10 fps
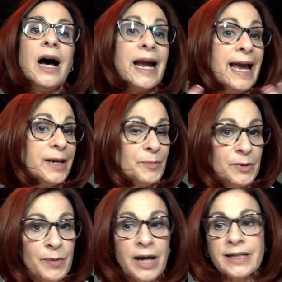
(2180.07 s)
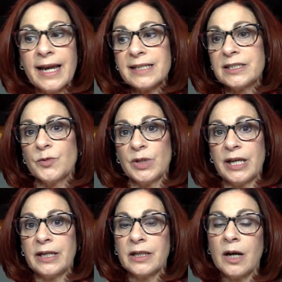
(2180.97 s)
I hadn't been podcasting, really
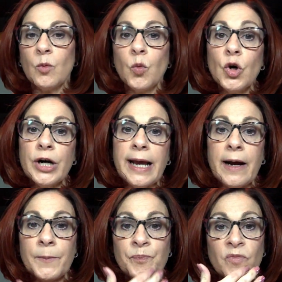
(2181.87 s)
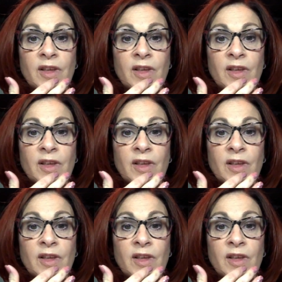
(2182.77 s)
hadn't gotten word out,